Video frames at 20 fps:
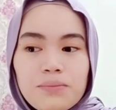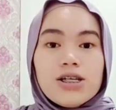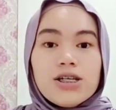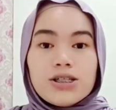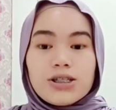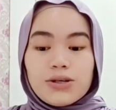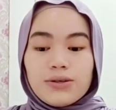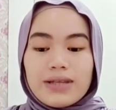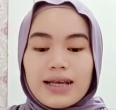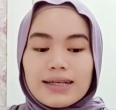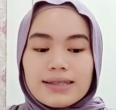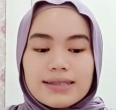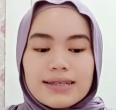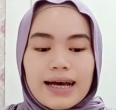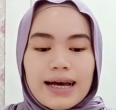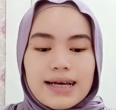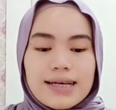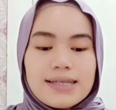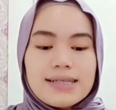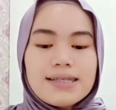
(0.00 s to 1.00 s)
So next,
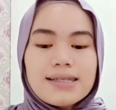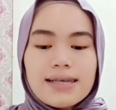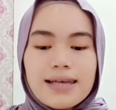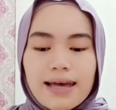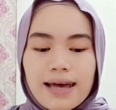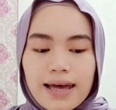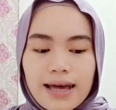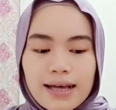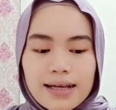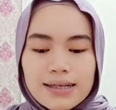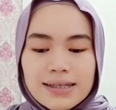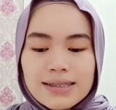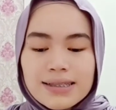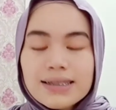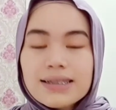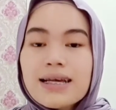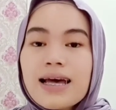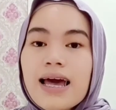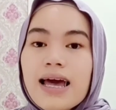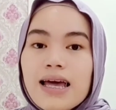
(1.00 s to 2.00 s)
guys, is
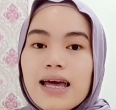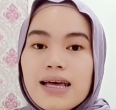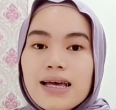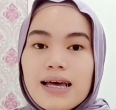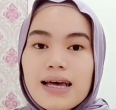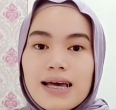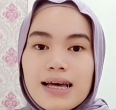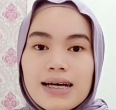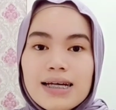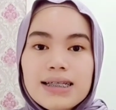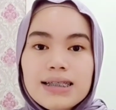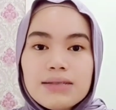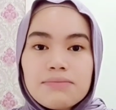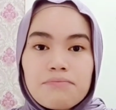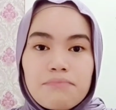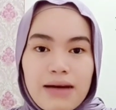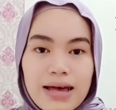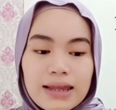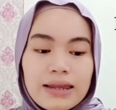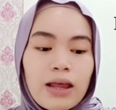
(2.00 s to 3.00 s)

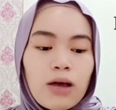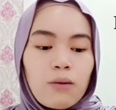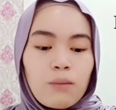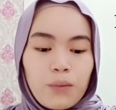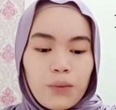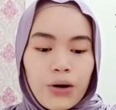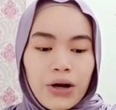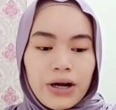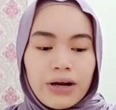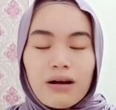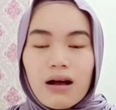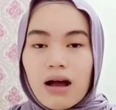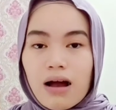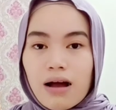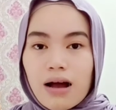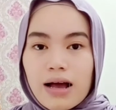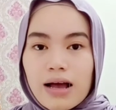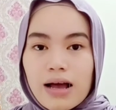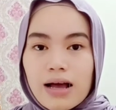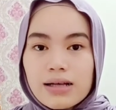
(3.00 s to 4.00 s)
MedTech work
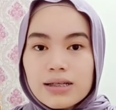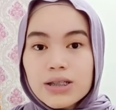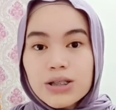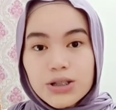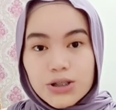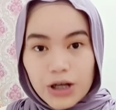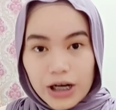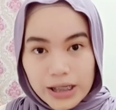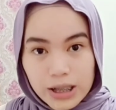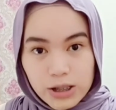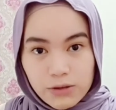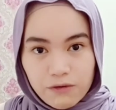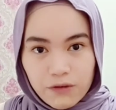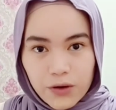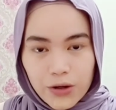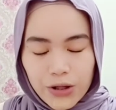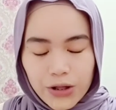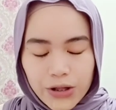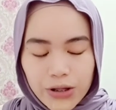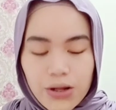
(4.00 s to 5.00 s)

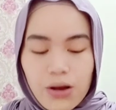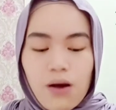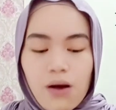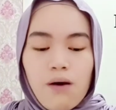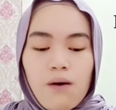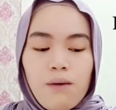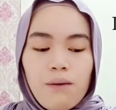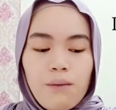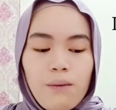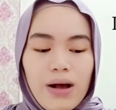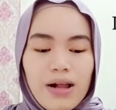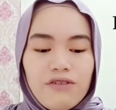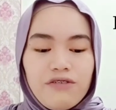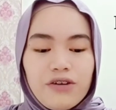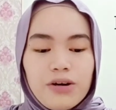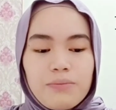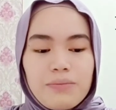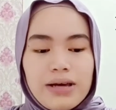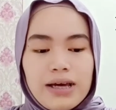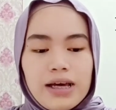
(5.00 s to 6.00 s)
stressful? Well,
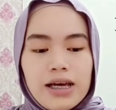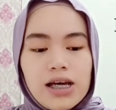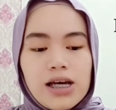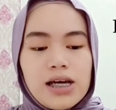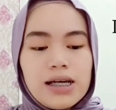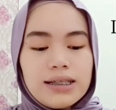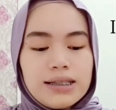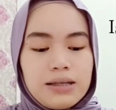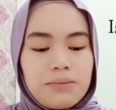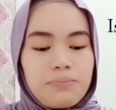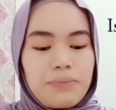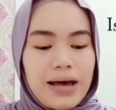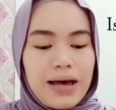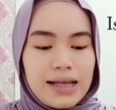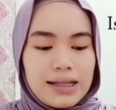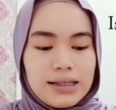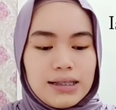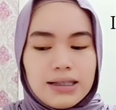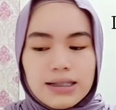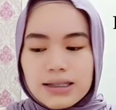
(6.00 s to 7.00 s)
for me it
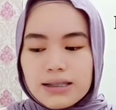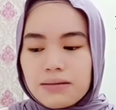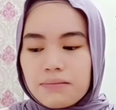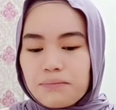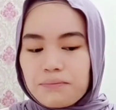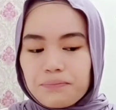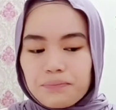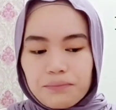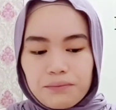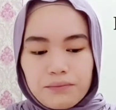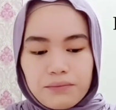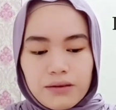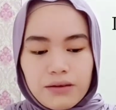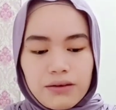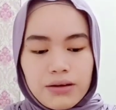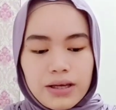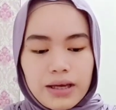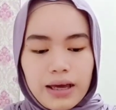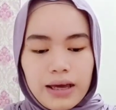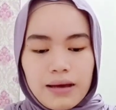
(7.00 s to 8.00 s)
depends.
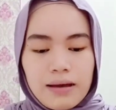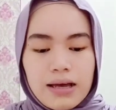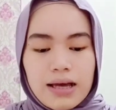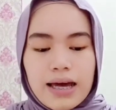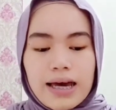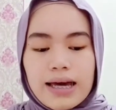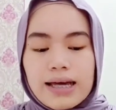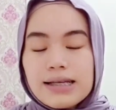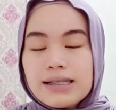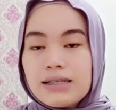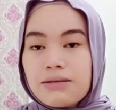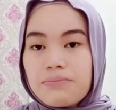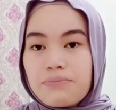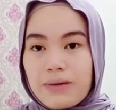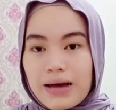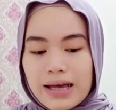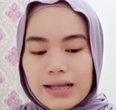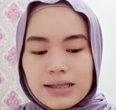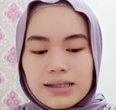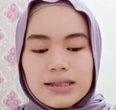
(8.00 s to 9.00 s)
Okay, it
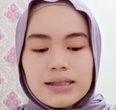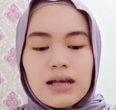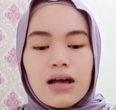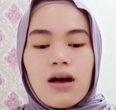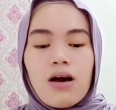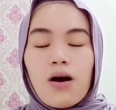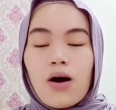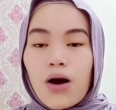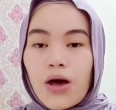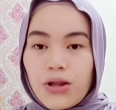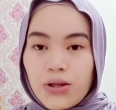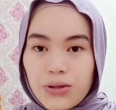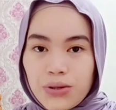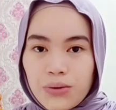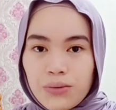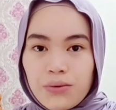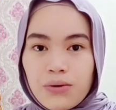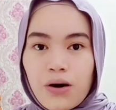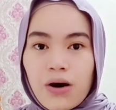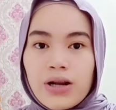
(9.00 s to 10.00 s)
depends on
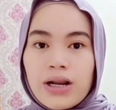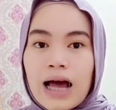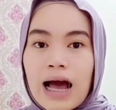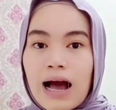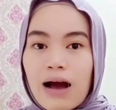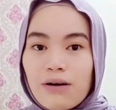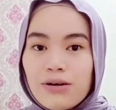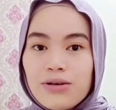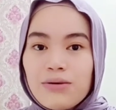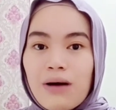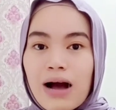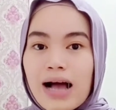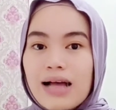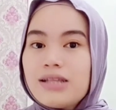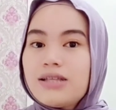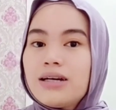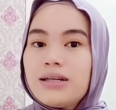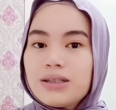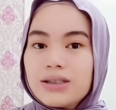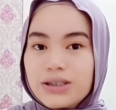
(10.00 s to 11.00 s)
you, on how you
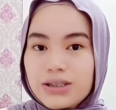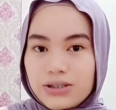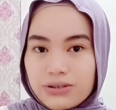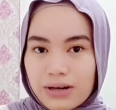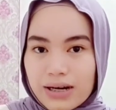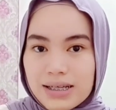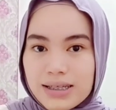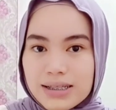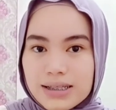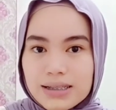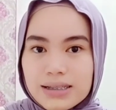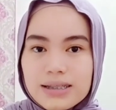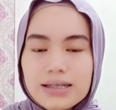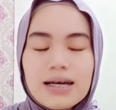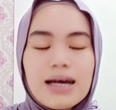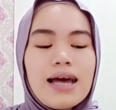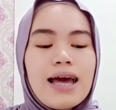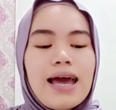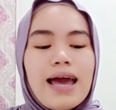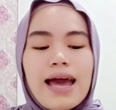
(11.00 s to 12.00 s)
handle stress.
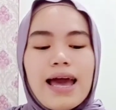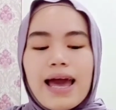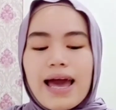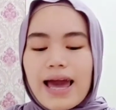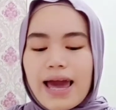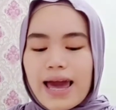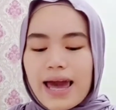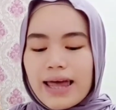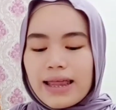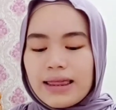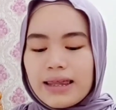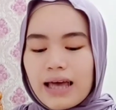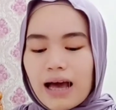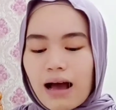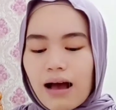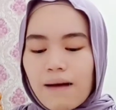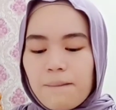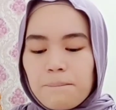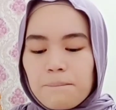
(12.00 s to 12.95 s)
And yeah,